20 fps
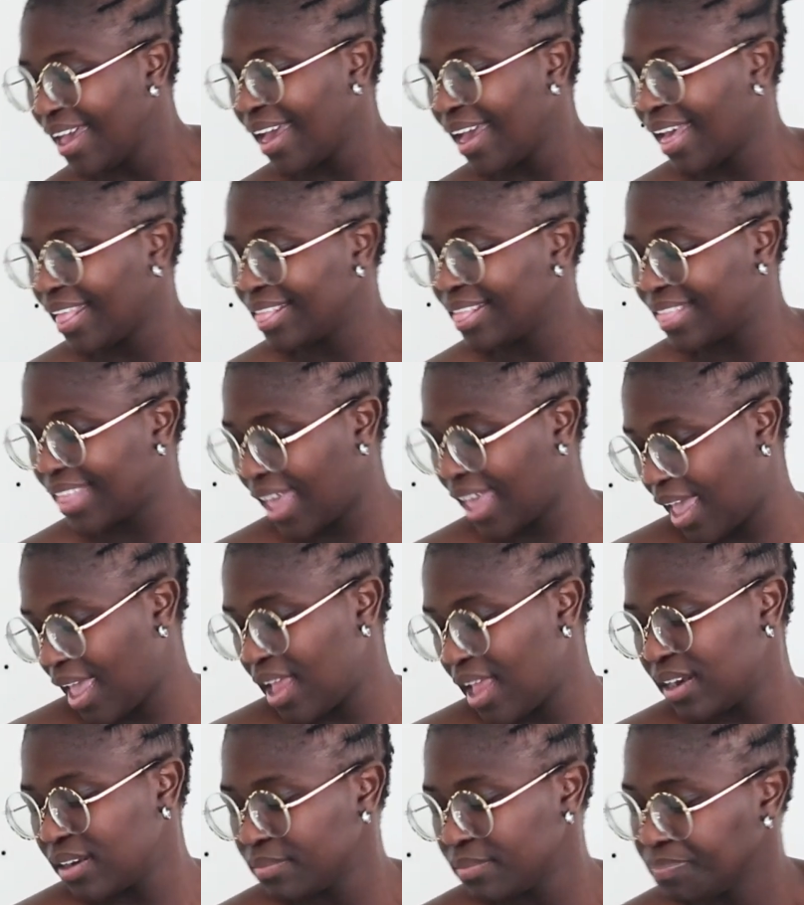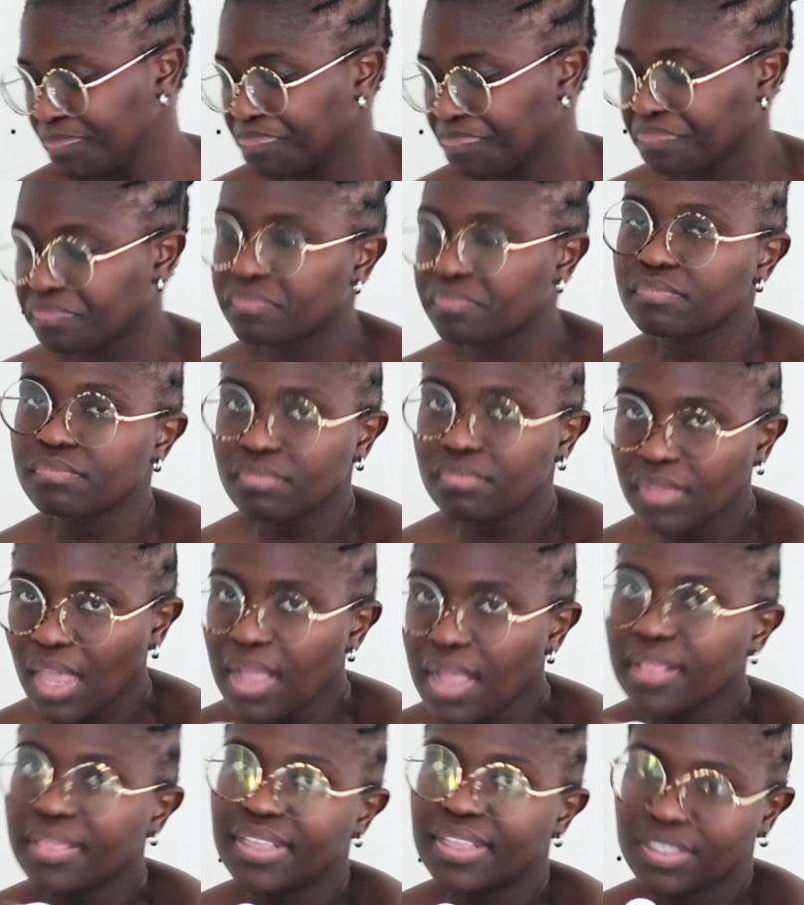And then
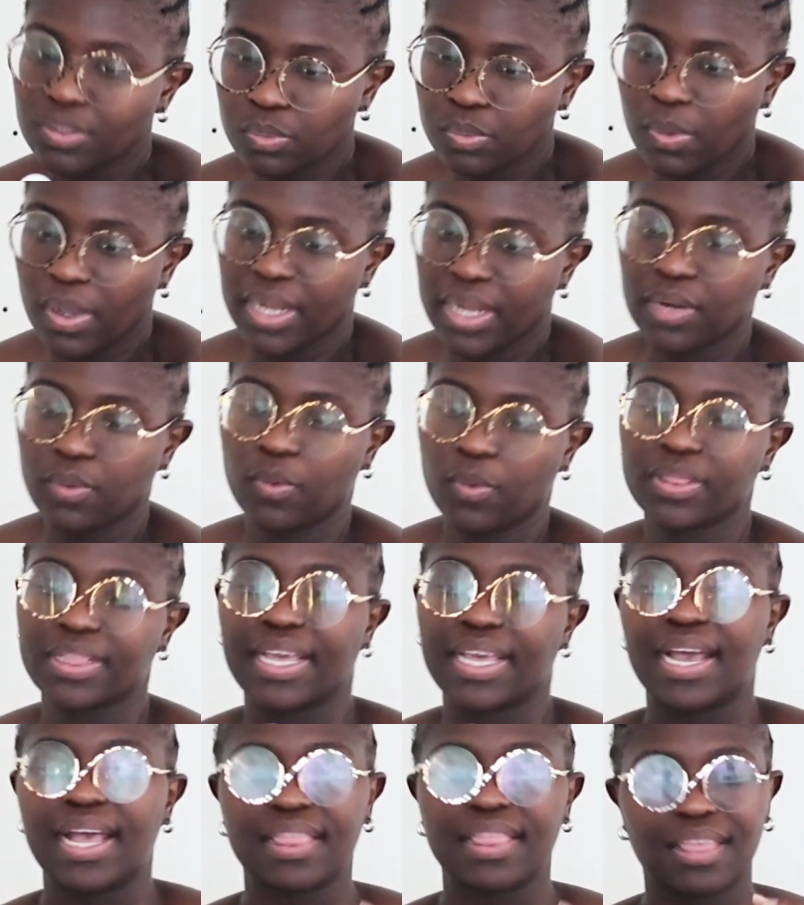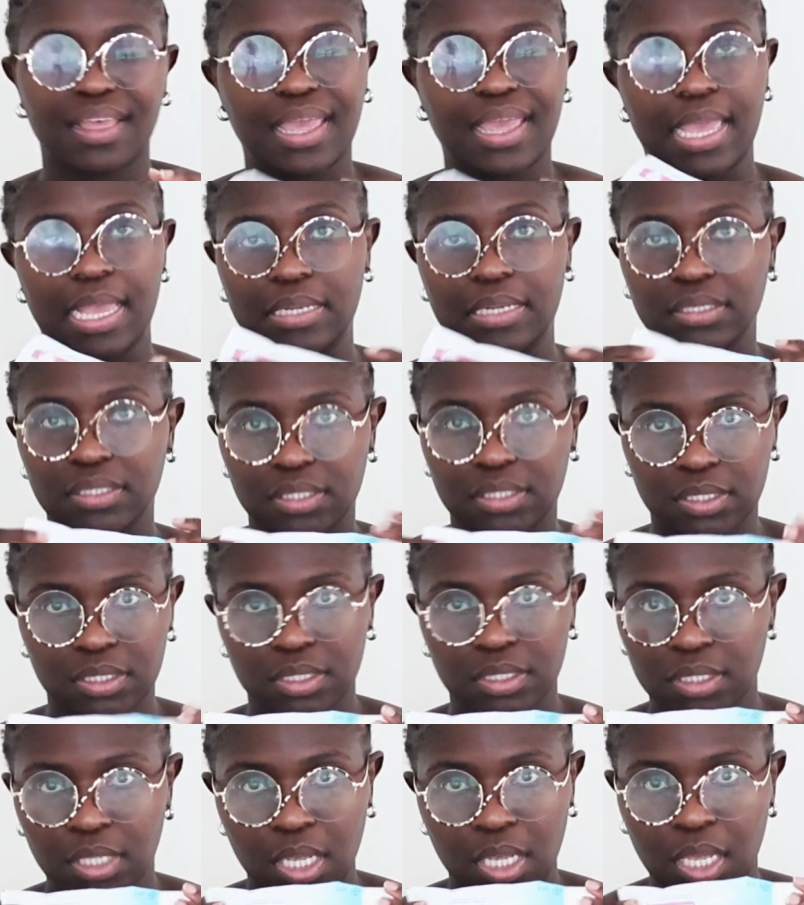this one, on the other hand,
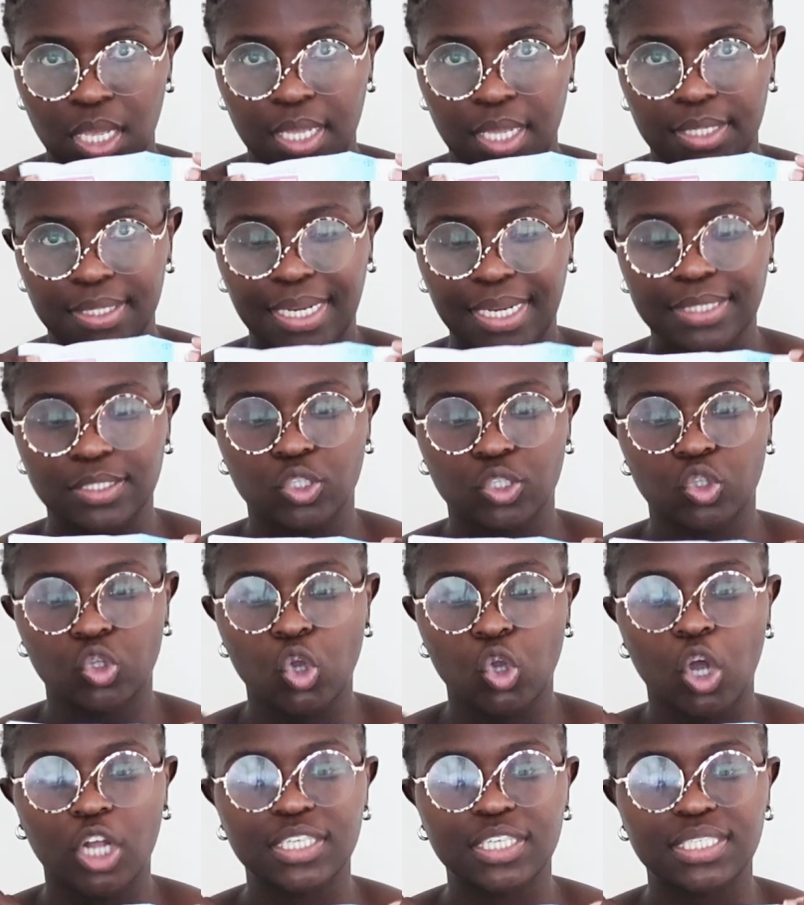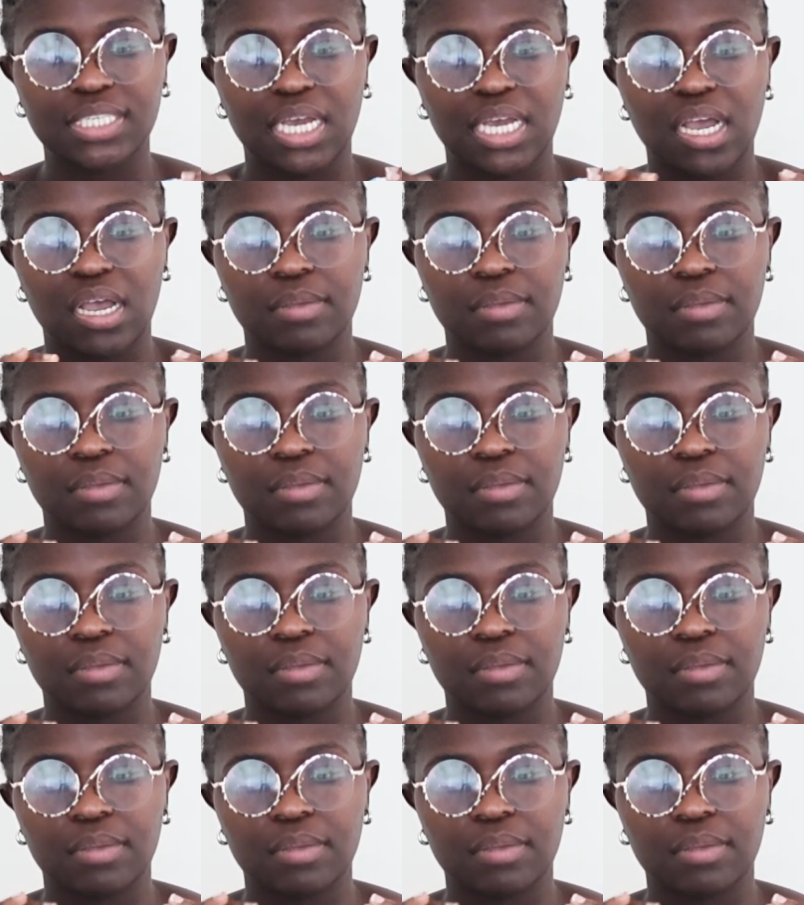does not